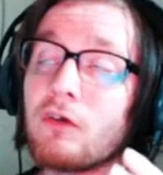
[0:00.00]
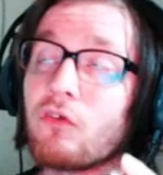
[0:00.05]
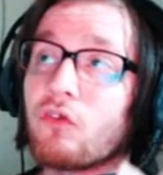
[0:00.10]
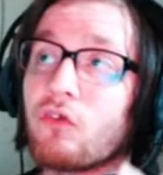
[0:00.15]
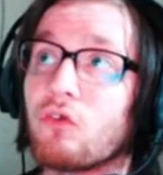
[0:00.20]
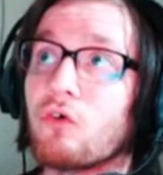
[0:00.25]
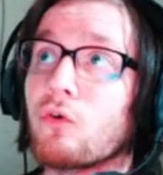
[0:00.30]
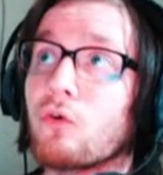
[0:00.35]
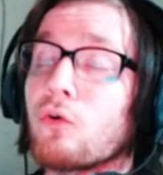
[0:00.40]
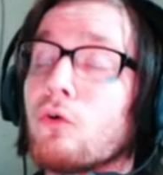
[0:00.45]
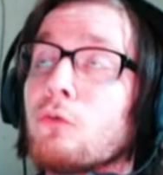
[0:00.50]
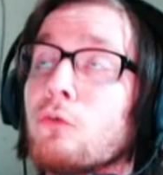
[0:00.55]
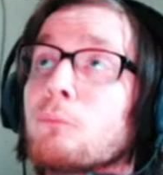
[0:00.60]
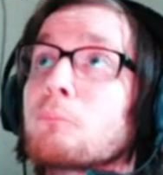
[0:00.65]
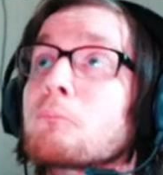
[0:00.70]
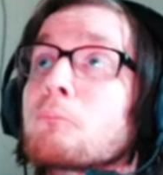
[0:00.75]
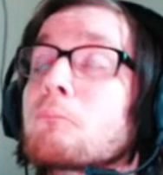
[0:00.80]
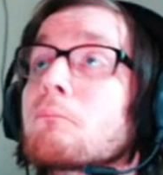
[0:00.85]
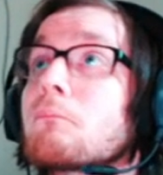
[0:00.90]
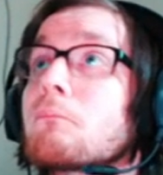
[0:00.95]
So
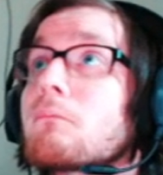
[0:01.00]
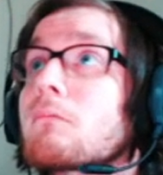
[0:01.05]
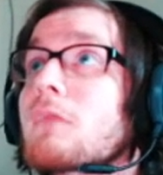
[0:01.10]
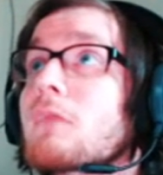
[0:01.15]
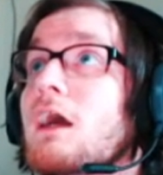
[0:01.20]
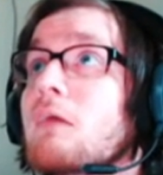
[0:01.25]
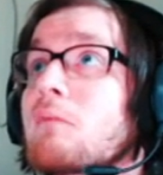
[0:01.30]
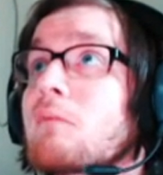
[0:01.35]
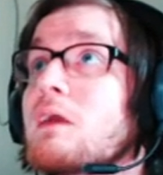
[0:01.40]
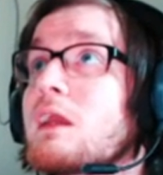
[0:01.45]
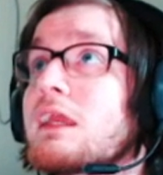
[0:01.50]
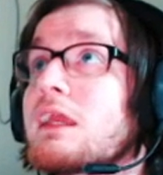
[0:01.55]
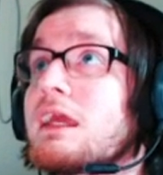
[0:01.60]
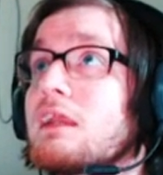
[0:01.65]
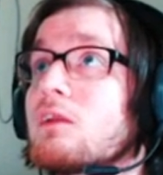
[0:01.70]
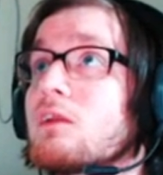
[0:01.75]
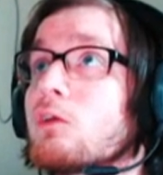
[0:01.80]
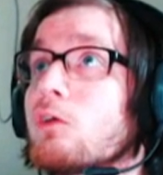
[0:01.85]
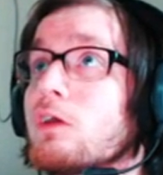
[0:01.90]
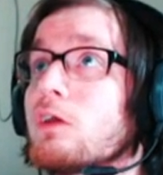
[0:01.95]
I'm going to
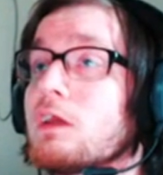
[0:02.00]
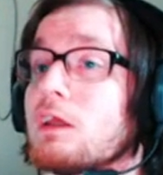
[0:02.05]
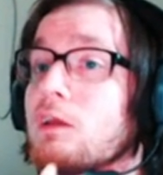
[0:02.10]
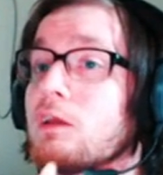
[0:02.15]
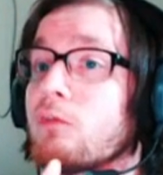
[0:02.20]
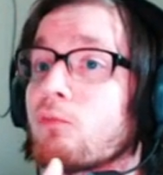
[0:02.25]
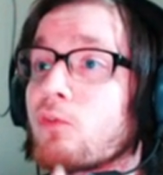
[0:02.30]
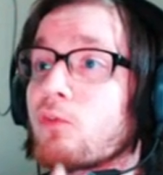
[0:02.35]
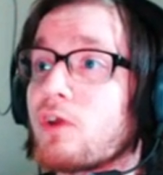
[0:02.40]
get the